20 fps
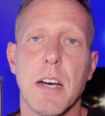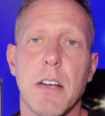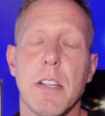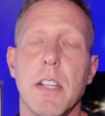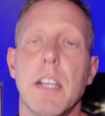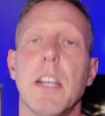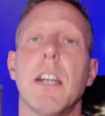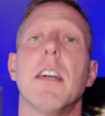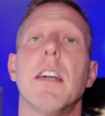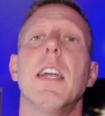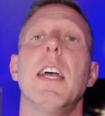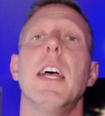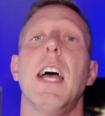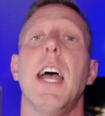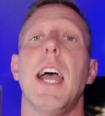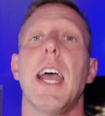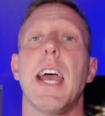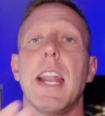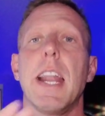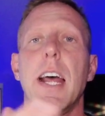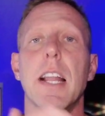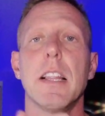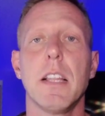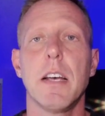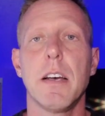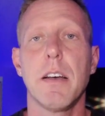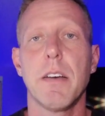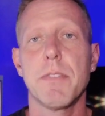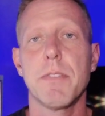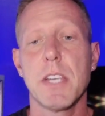out in there and I
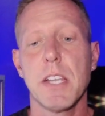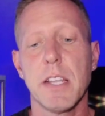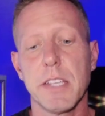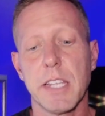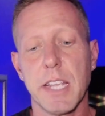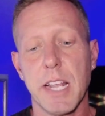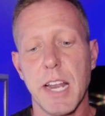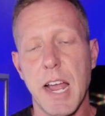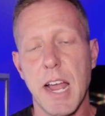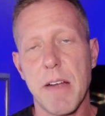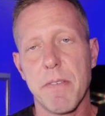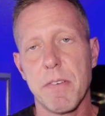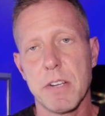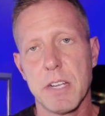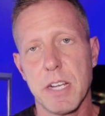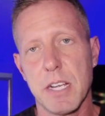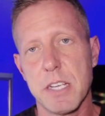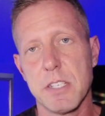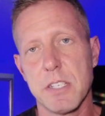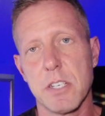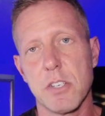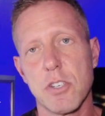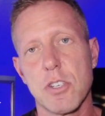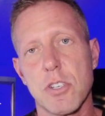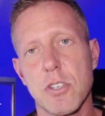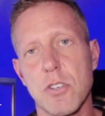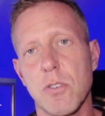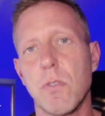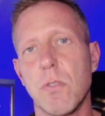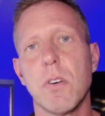love telling an advertising
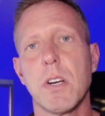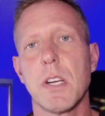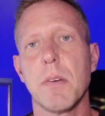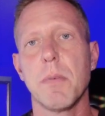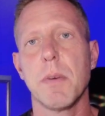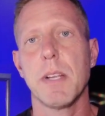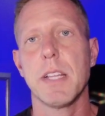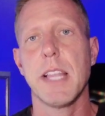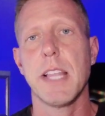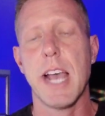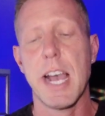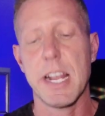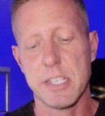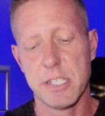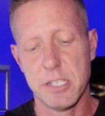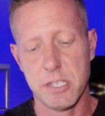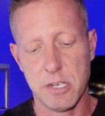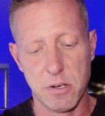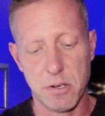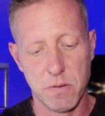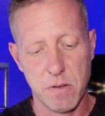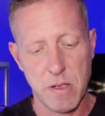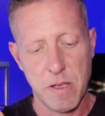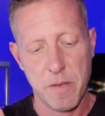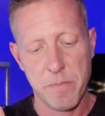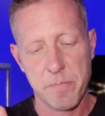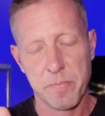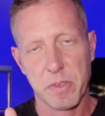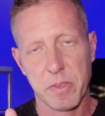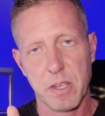story with that. So
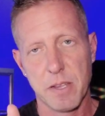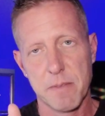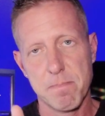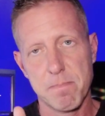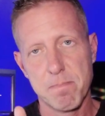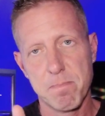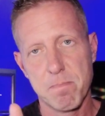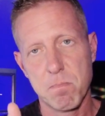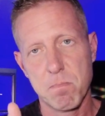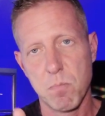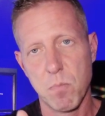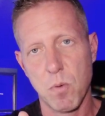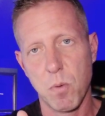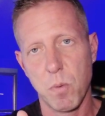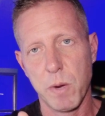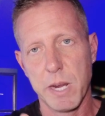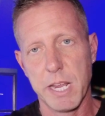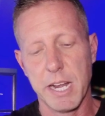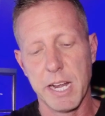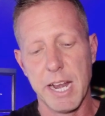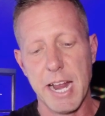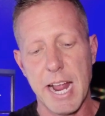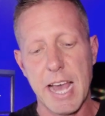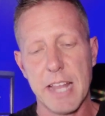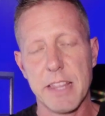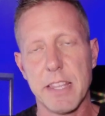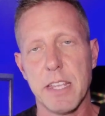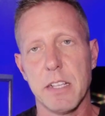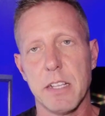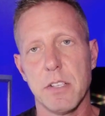we get an
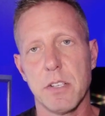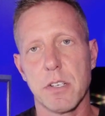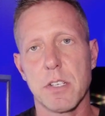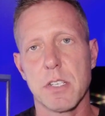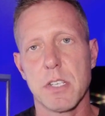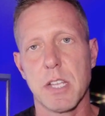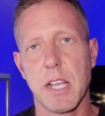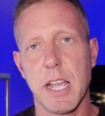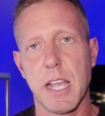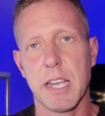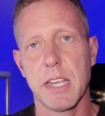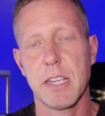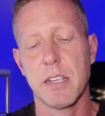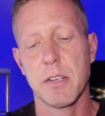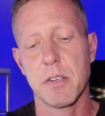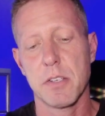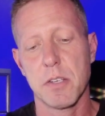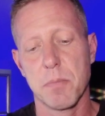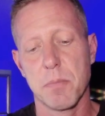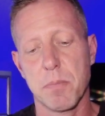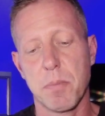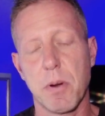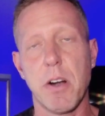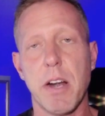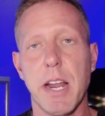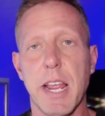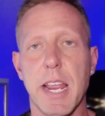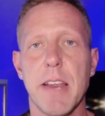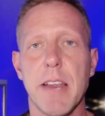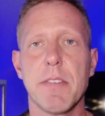ad that looks like
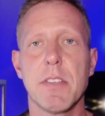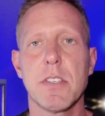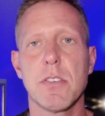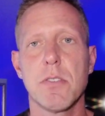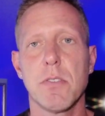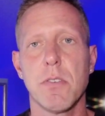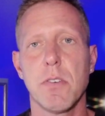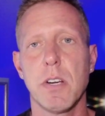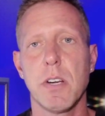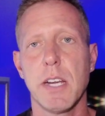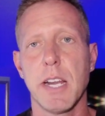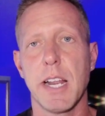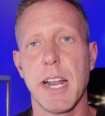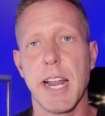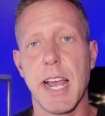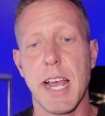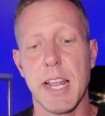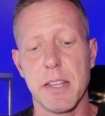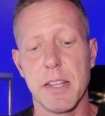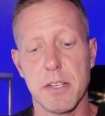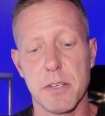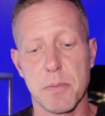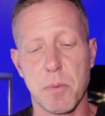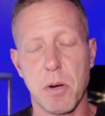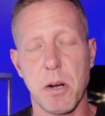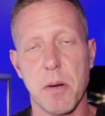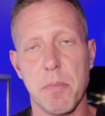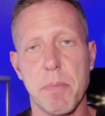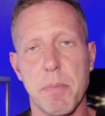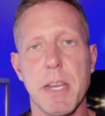part A of the story, an ad that's
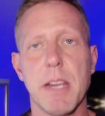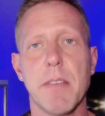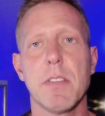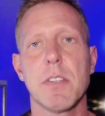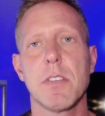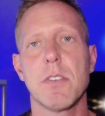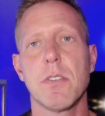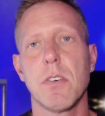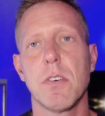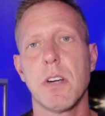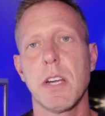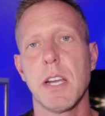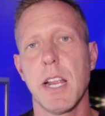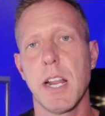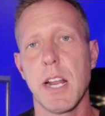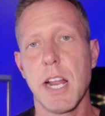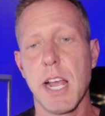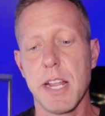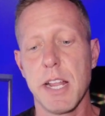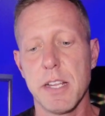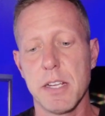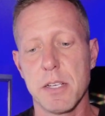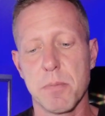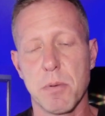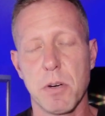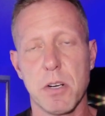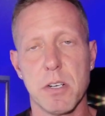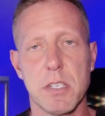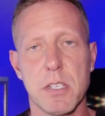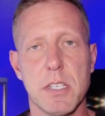part B of the story, an ad that's
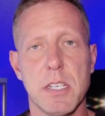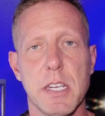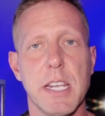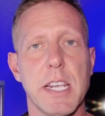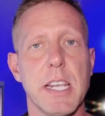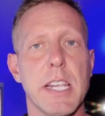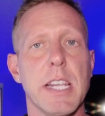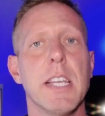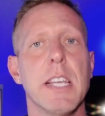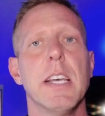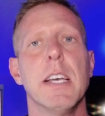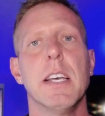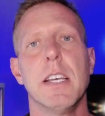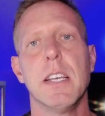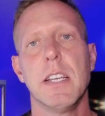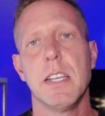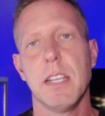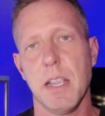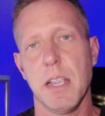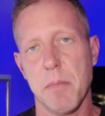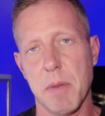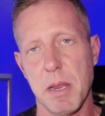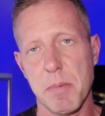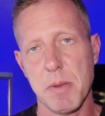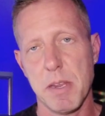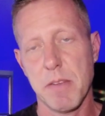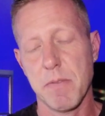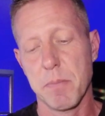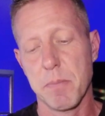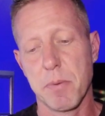part C, and
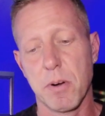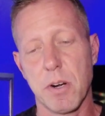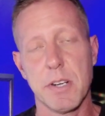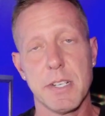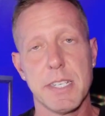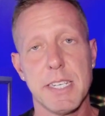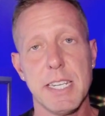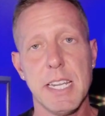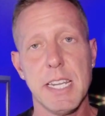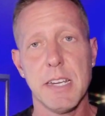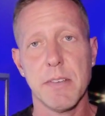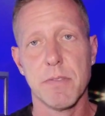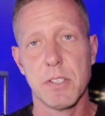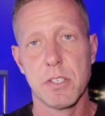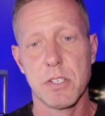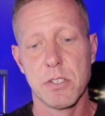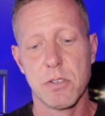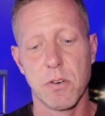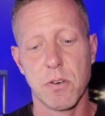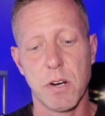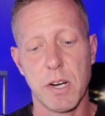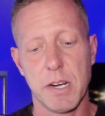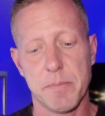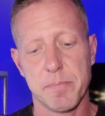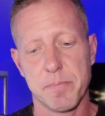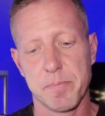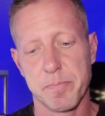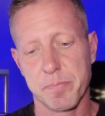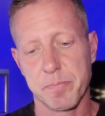maybe even part D of the story